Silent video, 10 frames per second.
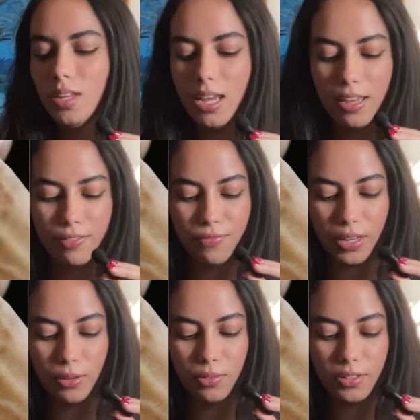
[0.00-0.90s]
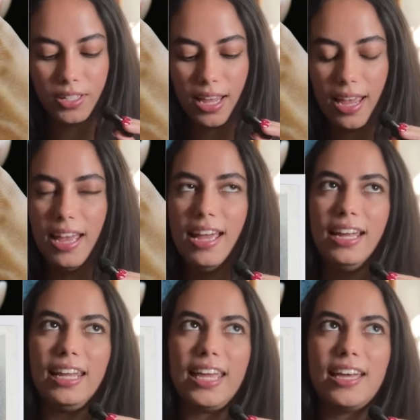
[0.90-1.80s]
It feels
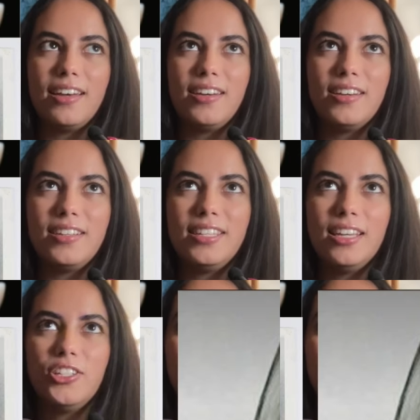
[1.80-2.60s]
like such